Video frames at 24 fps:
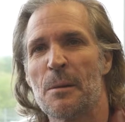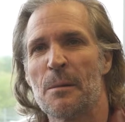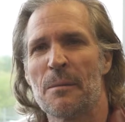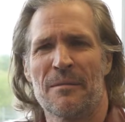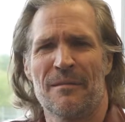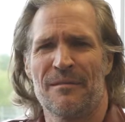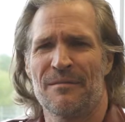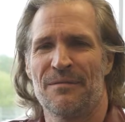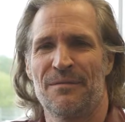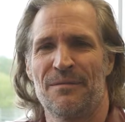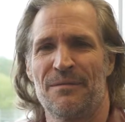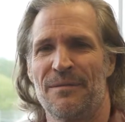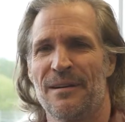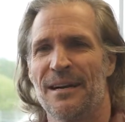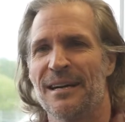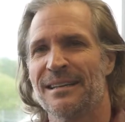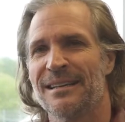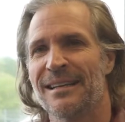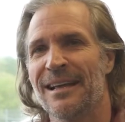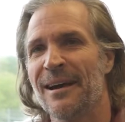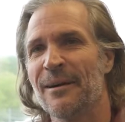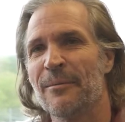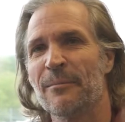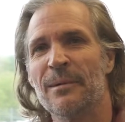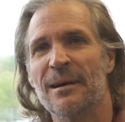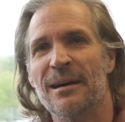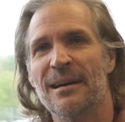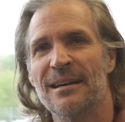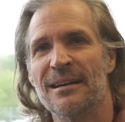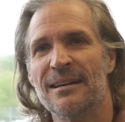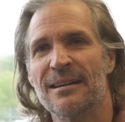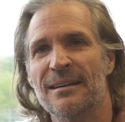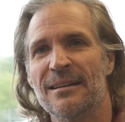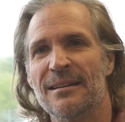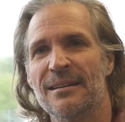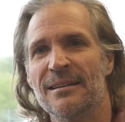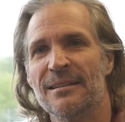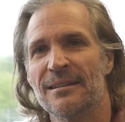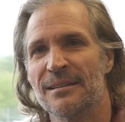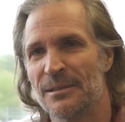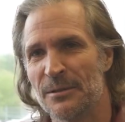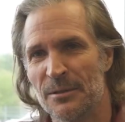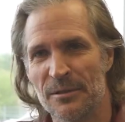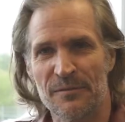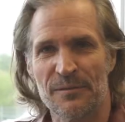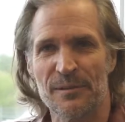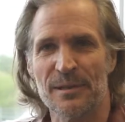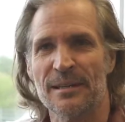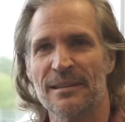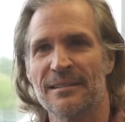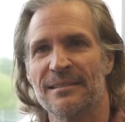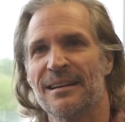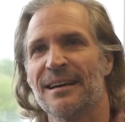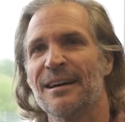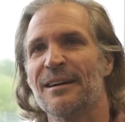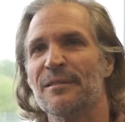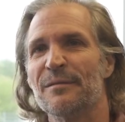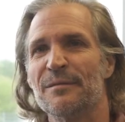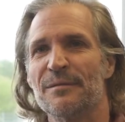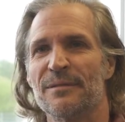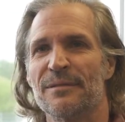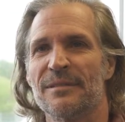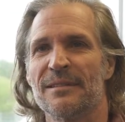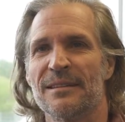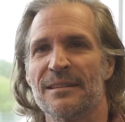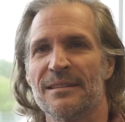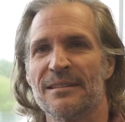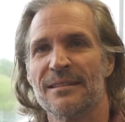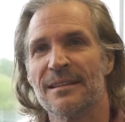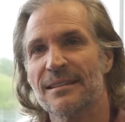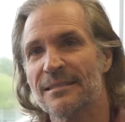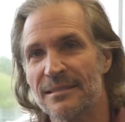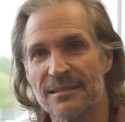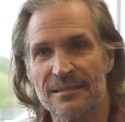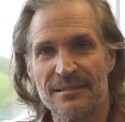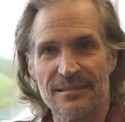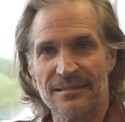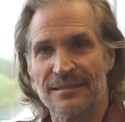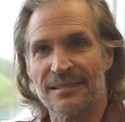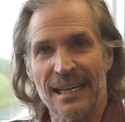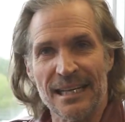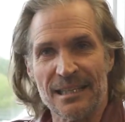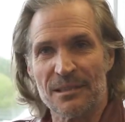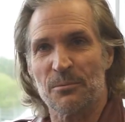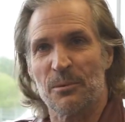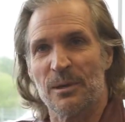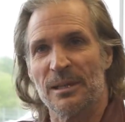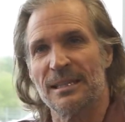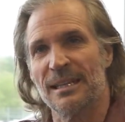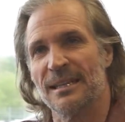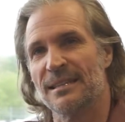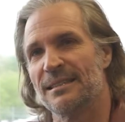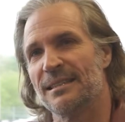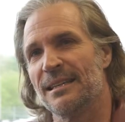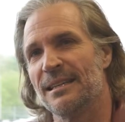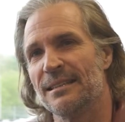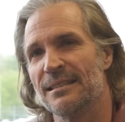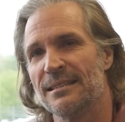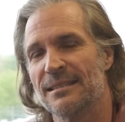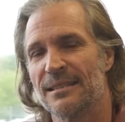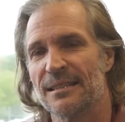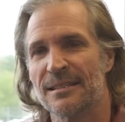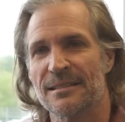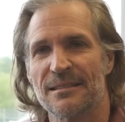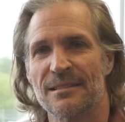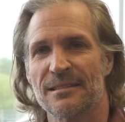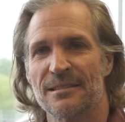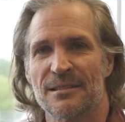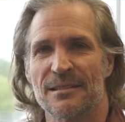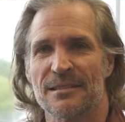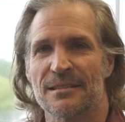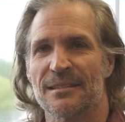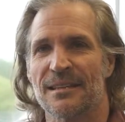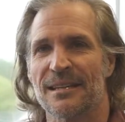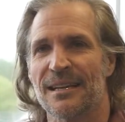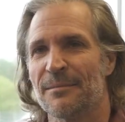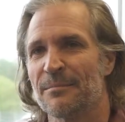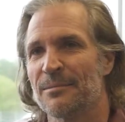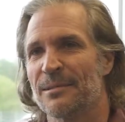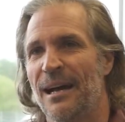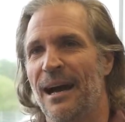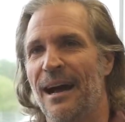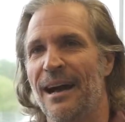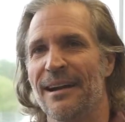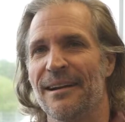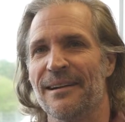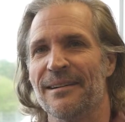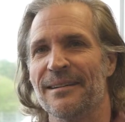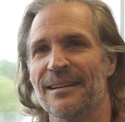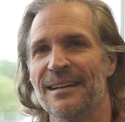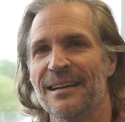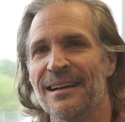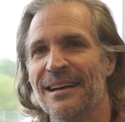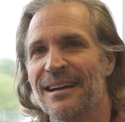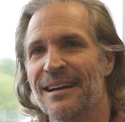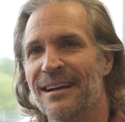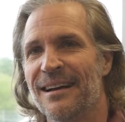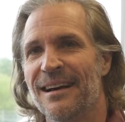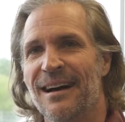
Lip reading: Fuck them. Do it for yourself. That's what this is. This is just like, I'm tired.